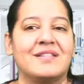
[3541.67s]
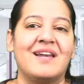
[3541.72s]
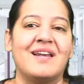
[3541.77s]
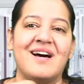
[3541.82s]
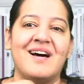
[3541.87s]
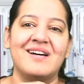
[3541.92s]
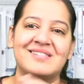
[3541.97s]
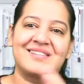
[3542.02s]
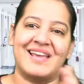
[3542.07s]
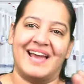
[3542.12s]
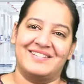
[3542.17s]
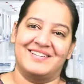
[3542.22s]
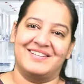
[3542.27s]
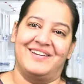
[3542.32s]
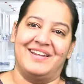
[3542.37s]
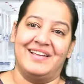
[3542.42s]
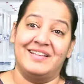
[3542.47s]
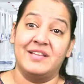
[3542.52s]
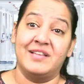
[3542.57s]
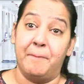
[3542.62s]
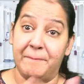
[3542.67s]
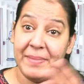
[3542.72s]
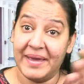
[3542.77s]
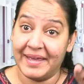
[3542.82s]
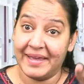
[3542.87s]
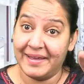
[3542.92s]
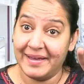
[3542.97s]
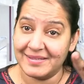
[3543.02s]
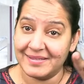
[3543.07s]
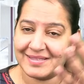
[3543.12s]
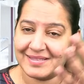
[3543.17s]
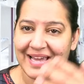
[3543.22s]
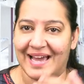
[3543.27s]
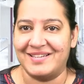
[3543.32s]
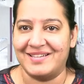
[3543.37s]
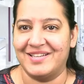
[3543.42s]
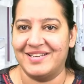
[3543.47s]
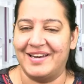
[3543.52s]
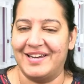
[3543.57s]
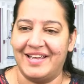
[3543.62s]
in the last category, the biggest
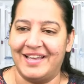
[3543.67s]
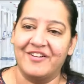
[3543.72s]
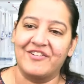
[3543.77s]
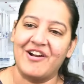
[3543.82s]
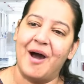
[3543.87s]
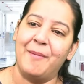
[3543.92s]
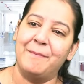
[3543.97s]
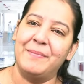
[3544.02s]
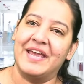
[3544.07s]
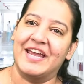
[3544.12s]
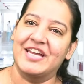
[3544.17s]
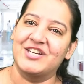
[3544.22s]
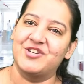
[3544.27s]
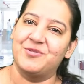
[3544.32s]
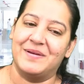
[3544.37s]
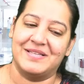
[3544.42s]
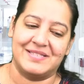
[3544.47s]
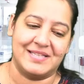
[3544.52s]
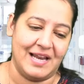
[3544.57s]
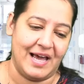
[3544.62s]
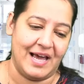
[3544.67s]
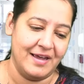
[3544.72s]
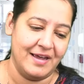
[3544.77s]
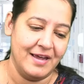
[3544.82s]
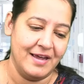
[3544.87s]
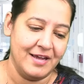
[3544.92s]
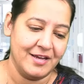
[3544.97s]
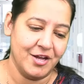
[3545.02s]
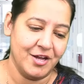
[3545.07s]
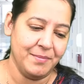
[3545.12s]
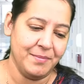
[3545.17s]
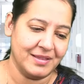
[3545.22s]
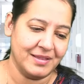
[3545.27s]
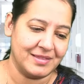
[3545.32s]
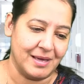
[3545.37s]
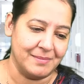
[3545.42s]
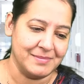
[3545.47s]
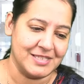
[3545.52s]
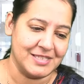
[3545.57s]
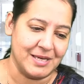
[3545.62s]
category, gram negative bacilli. Give me a
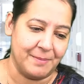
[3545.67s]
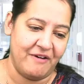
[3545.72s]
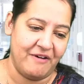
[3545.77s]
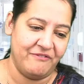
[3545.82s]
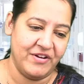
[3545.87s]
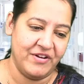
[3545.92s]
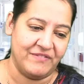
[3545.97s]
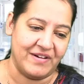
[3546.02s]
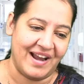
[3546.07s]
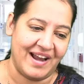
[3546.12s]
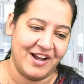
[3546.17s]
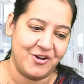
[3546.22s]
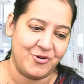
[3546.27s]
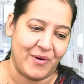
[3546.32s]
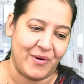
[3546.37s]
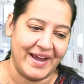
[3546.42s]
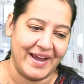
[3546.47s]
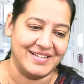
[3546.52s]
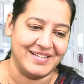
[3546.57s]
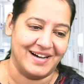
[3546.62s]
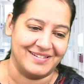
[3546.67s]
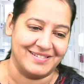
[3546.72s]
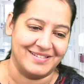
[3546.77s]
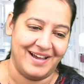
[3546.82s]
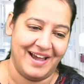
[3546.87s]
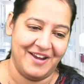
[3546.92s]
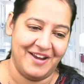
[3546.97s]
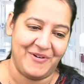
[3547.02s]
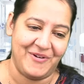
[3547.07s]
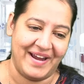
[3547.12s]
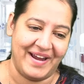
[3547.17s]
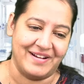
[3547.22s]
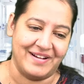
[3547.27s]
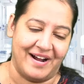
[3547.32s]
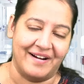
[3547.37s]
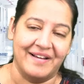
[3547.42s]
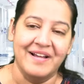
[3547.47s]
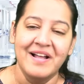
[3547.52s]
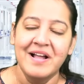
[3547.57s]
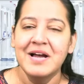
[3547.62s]
thumbs up, everyone. I tried hard. I tried
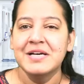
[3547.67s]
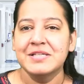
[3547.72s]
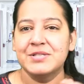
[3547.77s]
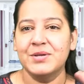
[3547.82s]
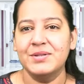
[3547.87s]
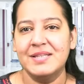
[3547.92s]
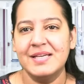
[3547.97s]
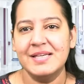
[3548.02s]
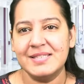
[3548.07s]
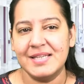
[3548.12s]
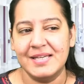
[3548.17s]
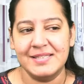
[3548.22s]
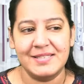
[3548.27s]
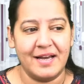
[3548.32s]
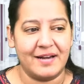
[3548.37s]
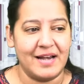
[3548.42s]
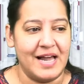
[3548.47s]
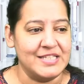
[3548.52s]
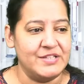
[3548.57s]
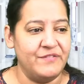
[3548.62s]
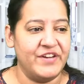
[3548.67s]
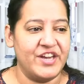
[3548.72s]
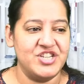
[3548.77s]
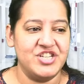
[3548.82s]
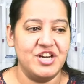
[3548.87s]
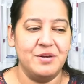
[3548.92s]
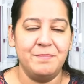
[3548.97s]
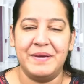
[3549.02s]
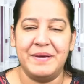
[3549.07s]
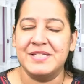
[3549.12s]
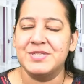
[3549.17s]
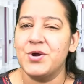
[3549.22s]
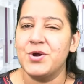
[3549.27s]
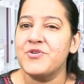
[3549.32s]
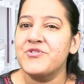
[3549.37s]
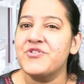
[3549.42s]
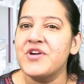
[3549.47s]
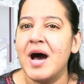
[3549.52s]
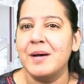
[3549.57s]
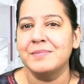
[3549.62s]
hard. So this is the classification based
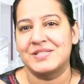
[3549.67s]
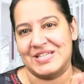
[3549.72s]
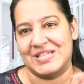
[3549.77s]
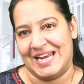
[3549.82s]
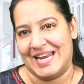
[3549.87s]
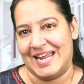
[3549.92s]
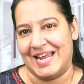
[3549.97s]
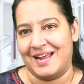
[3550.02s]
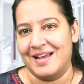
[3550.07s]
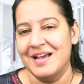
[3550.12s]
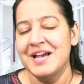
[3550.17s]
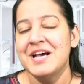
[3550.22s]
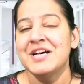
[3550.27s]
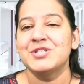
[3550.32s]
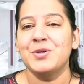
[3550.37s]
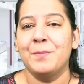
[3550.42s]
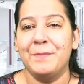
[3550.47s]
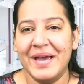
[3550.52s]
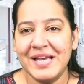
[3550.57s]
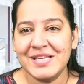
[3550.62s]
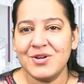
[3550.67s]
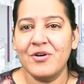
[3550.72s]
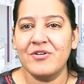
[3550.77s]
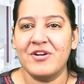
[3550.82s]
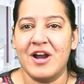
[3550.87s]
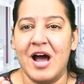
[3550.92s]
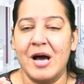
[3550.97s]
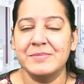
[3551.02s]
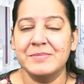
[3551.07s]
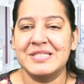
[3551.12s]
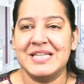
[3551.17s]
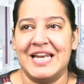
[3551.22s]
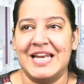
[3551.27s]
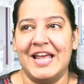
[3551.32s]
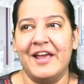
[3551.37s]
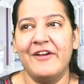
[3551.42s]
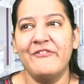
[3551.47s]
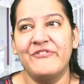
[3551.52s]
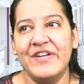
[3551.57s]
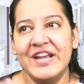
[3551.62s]
on gram staining. So based on gram
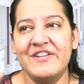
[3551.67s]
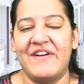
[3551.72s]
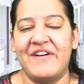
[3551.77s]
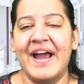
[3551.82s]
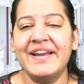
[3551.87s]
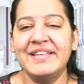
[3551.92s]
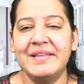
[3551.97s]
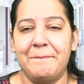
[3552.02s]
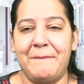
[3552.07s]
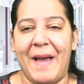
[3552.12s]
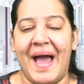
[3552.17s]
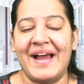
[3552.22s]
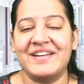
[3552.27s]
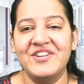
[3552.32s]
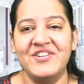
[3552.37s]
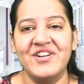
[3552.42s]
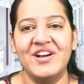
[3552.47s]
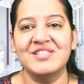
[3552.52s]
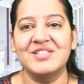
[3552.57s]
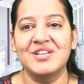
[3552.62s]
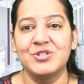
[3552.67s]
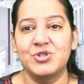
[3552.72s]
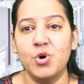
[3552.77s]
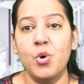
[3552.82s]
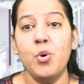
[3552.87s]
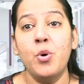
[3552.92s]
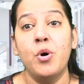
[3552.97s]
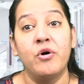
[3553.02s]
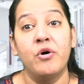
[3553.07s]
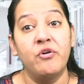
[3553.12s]
staining, we divide the bacteria into